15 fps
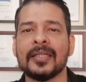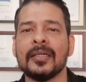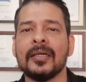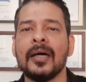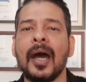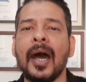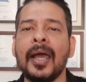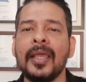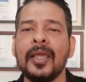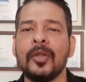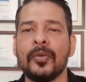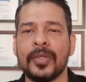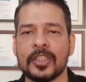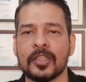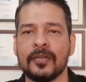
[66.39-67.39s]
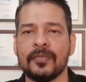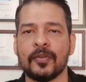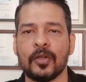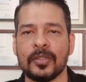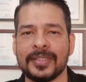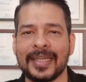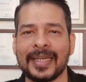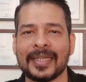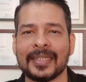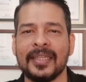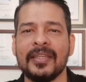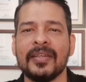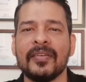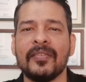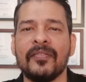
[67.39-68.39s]
at a higher risk of
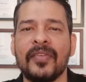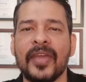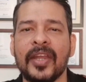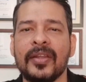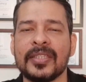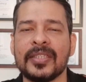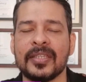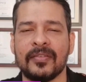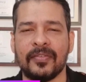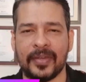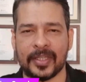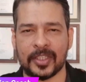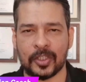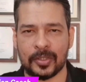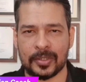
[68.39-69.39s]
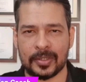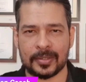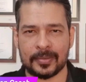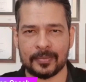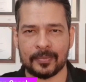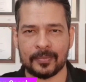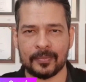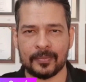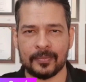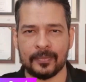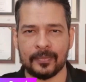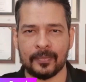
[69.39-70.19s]
contracting various infections.